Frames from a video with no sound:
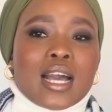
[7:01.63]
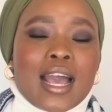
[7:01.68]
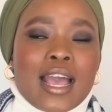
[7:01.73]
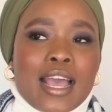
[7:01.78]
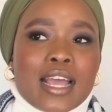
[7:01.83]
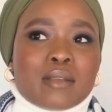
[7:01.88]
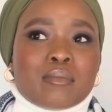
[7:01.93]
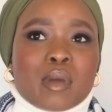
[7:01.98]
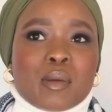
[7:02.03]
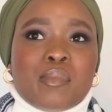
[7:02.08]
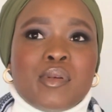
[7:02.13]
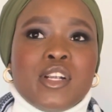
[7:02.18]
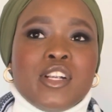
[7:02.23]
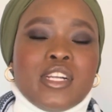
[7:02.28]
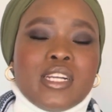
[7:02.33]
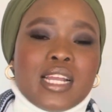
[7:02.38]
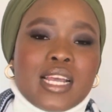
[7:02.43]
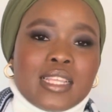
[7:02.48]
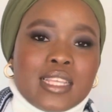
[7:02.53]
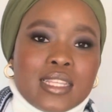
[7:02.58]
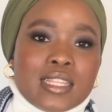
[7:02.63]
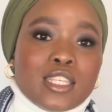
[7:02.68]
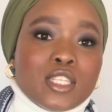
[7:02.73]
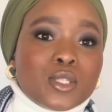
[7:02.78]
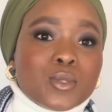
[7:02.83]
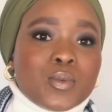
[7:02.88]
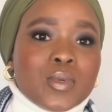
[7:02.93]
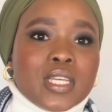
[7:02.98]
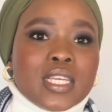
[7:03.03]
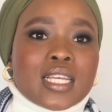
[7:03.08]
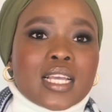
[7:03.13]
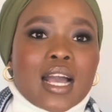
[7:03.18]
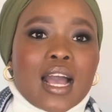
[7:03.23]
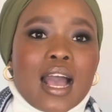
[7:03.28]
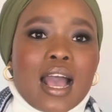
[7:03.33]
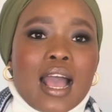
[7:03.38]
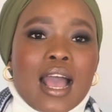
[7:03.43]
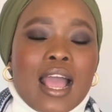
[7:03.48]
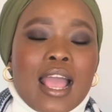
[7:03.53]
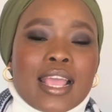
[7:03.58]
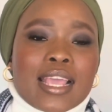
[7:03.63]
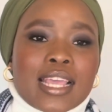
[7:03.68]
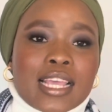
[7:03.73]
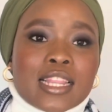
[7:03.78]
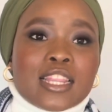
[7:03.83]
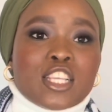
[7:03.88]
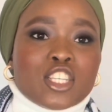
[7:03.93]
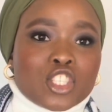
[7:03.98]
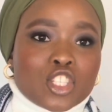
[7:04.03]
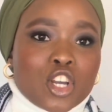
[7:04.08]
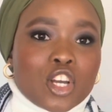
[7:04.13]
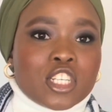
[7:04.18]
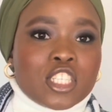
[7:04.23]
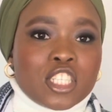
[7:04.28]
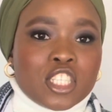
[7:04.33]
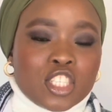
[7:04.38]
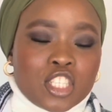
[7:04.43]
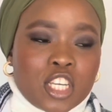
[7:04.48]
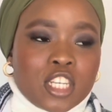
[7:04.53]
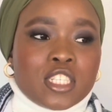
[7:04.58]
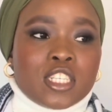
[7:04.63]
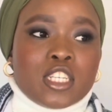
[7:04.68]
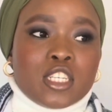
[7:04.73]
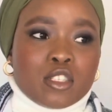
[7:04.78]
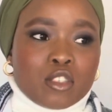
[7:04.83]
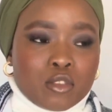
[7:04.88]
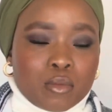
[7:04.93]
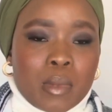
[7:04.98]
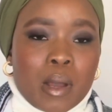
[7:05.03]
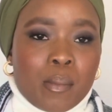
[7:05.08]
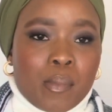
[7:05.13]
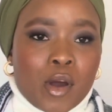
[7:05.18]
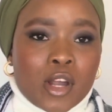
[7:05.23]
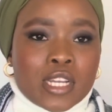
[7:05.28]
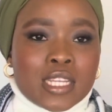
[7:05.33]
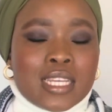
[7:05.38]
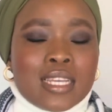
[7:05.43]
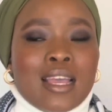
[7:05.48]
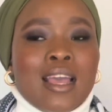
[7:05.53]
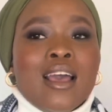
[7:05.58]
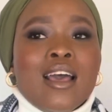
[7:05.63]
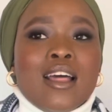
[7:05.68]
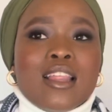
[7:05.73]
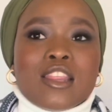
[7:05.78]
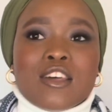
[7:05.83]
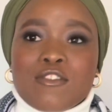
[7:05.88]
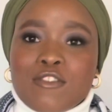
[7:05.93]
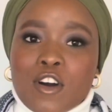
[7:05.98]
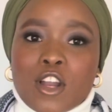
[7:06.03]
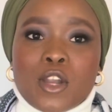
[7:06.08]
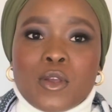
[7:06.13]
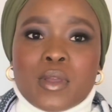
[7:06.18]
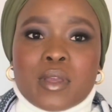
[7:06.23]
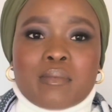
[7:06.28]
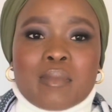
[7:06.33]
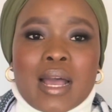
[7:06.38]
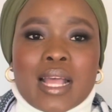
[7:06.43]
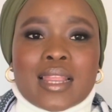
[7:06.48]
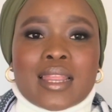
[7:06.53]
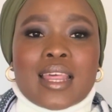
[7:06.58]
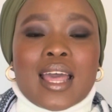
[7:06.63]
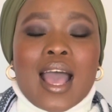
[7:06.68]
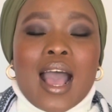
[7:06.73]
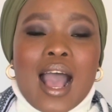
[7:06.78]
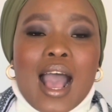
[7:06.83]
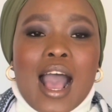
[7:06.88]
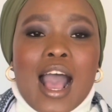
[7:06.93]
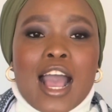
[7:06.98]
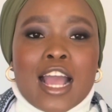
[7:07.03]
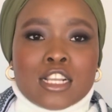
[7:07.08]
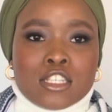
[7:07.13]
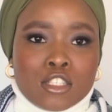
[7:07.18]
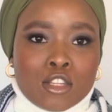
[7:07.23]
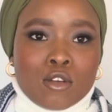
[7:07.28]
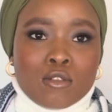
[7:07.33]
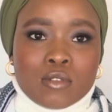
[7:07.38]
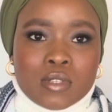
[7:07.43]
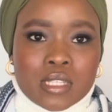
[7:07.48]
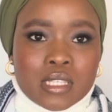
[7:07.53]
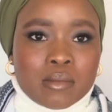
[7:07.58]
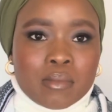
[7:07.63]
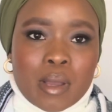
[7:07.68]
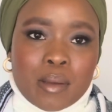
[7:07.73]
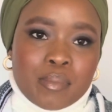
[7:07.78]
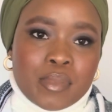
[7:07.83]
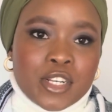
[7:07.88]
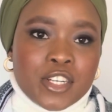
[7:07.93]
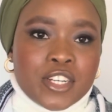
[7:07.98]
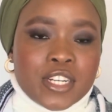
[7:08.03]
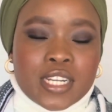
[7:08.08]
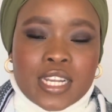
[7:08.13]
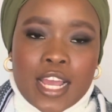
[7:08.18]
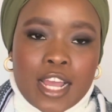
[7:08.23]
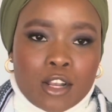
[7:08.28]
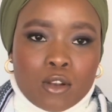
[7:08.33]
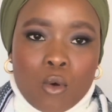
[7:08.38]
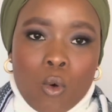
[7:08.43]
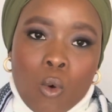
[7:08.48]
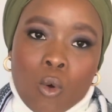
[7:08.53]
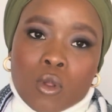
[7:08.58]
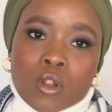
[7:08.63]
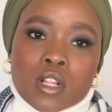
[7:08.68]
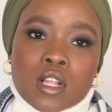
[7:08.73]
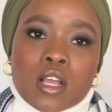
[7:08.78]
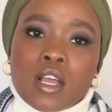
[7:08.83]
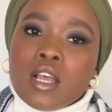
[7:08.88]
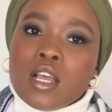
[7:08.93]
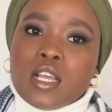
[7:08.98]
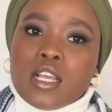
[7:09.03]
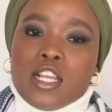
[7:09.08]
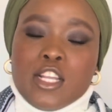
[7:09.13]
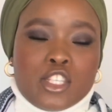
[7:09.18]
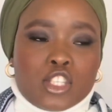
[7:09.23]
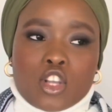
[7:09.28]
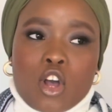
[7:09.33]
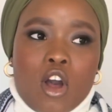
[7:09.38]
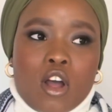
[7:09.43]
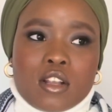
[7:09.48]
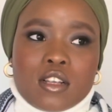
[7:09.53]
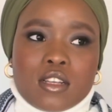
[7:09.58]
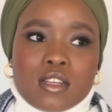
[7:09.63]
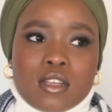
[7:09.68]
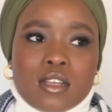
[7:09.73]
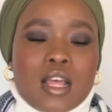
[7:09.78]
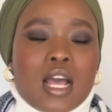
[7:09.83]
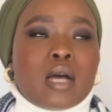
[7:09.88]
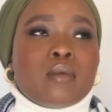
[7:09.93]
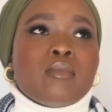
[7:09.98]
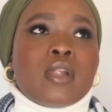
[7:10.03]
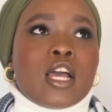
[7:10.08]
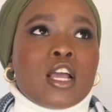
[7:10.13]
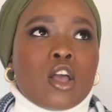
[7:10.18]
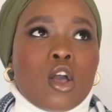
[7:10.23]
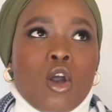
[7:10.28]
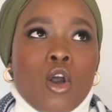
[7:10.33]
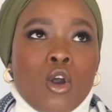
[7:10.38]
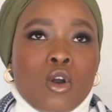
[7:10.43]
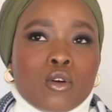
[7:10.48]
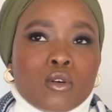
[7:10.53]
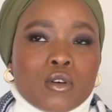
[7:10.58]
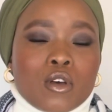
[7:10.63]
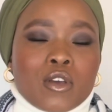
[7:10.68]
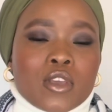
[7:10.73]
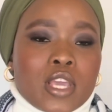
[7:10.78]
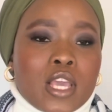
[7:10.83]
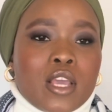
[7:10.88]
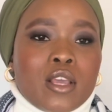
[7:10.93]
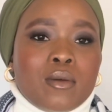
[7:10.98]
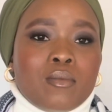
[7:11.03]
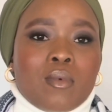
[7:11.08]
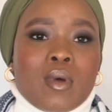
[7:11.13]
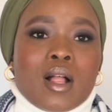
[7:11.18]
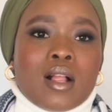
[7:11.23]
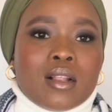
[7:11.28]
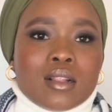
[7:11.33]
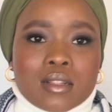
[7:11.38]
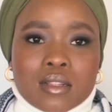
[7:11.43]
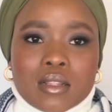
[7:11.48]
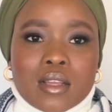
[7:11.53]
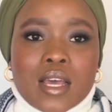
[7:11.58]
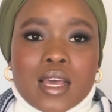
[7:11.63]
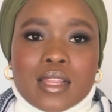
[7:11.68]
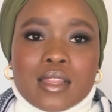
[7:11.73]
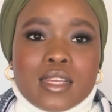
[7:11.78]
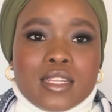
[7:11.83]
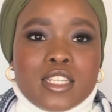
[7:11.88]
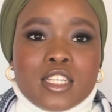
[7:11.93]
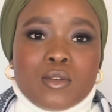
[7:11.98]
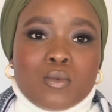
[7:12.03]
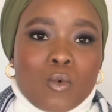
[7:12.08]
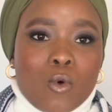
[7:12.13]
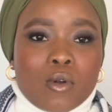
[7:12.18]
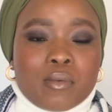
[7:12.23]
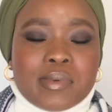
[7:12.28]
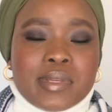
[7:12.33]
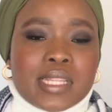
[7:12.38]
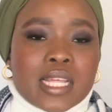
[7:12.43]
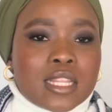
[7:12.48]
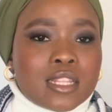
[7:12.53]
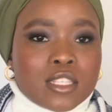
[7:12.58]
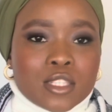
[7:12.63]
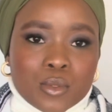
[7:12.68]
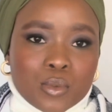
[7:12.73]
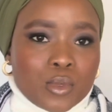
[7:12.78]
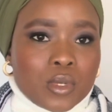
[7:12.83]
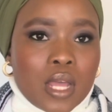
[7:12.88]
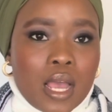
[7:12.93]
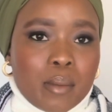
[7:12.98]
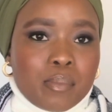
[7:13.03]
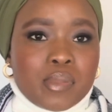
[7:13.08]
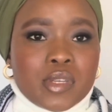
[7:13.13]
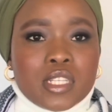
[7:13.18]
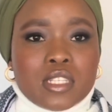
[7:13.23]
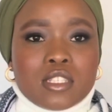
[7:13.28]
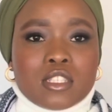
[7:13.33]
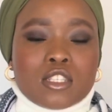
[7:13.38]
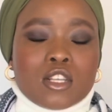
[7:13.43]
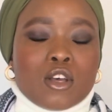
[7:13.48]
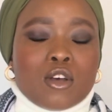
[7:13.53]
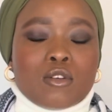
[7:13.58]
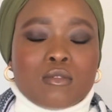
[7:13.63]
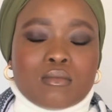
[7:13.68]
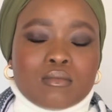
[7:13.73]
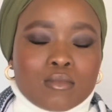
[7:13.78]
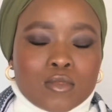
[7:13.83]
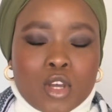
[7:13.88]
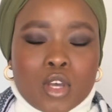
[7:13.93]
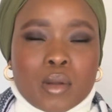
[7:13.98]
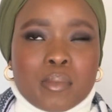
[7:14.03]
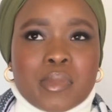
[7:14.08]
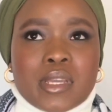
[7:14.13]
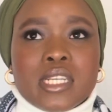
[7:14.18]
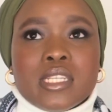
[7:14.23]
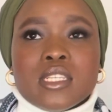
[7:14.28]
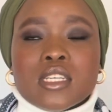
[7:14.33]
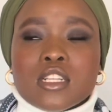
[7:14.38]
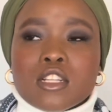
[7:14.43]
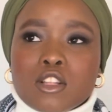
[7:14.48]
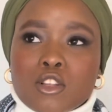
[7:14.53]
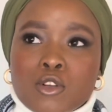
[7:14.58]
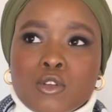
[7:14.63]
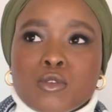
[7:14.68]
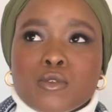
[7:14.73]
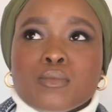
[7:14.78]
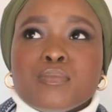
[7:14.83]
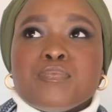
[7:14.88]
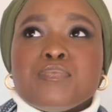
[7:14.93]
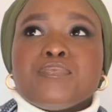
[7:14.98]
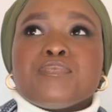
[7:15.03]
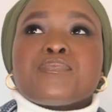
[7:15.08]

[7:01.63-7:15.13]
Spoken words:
I had my period, and then this week I get the shot injected into my body. The following month, I don't see my period at all. It's gone. I'm like, oh, okay, well, they did warn me that this would happen, so not a big deal. Cool.